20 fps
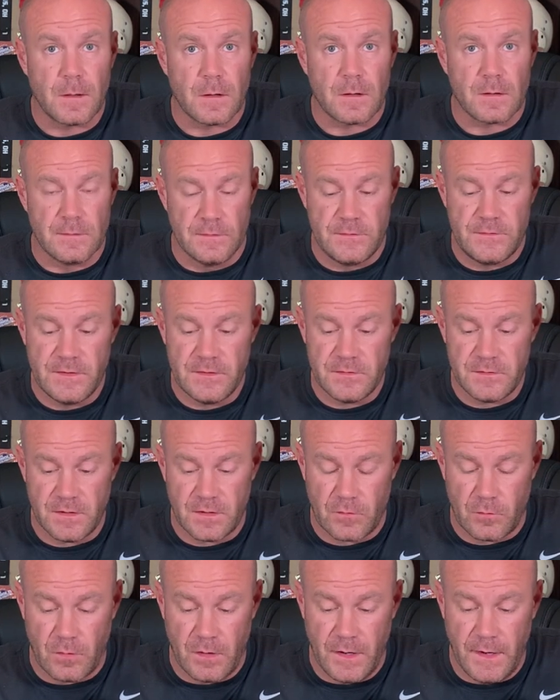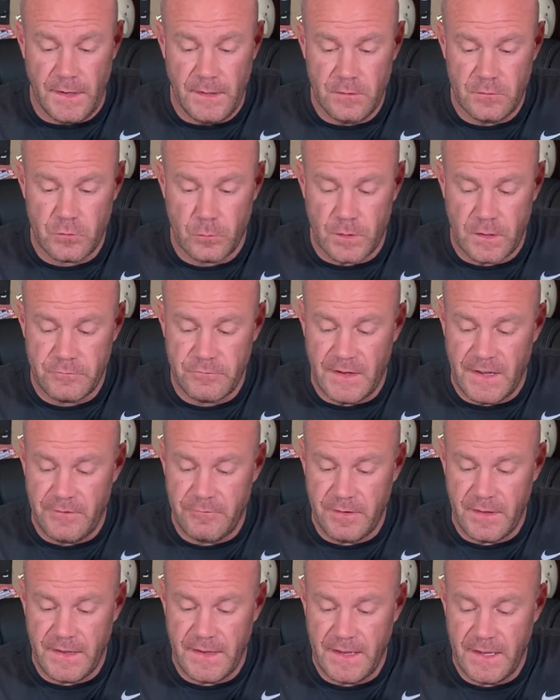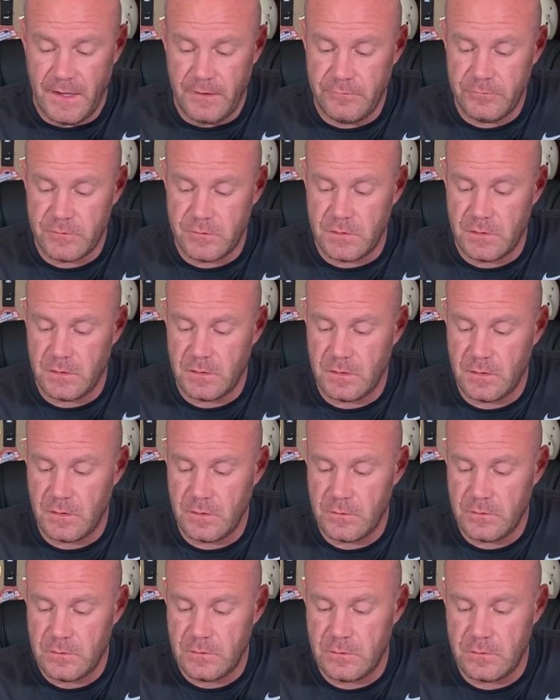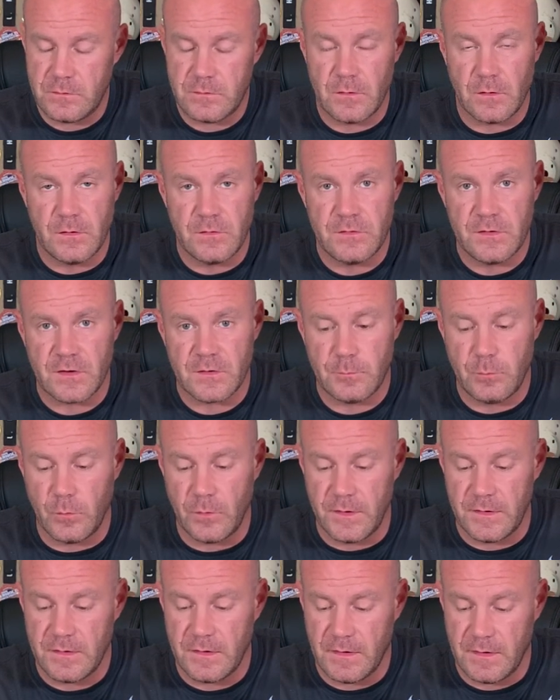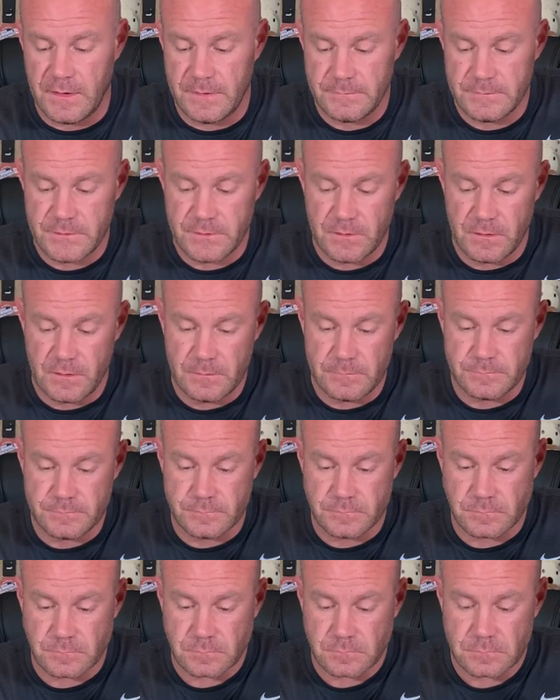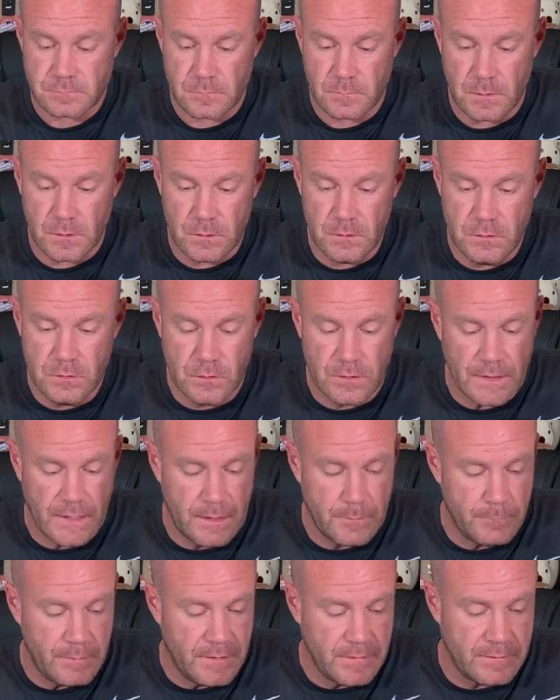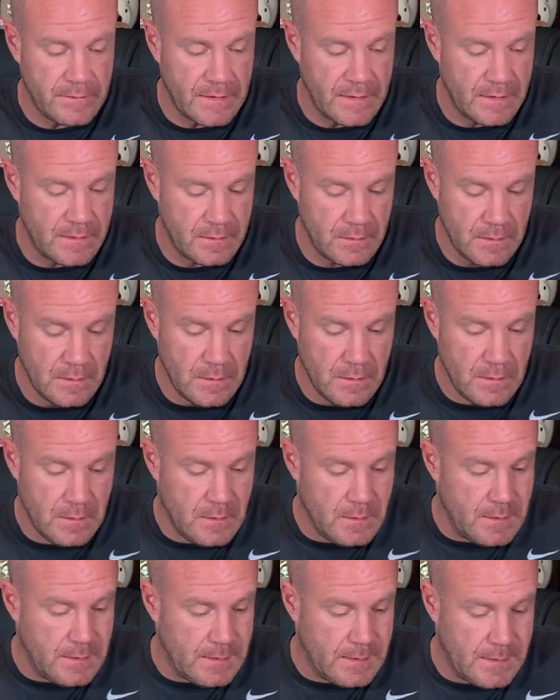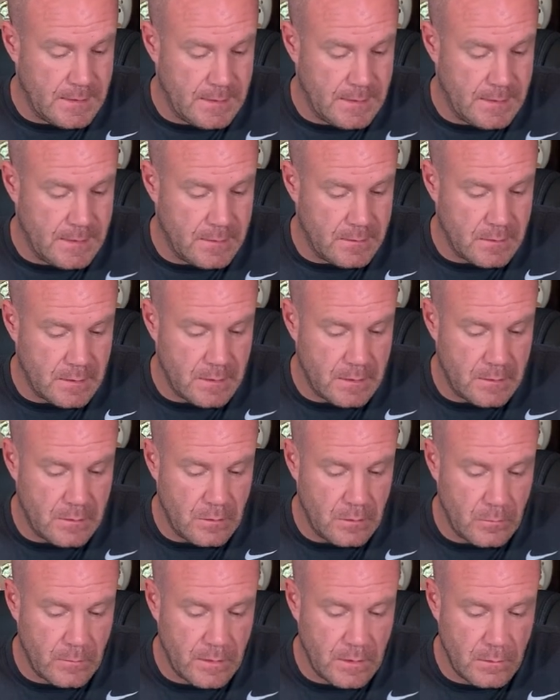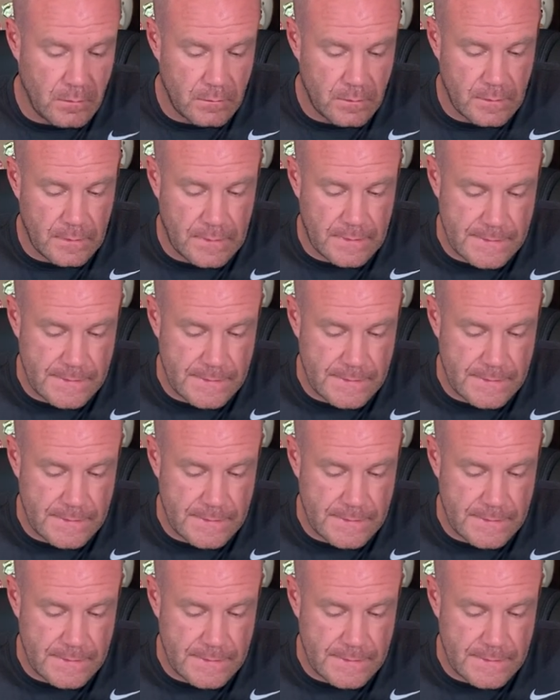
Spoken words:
consistent grind, 25.5 to 36.9. So you can't beat that. And Noel,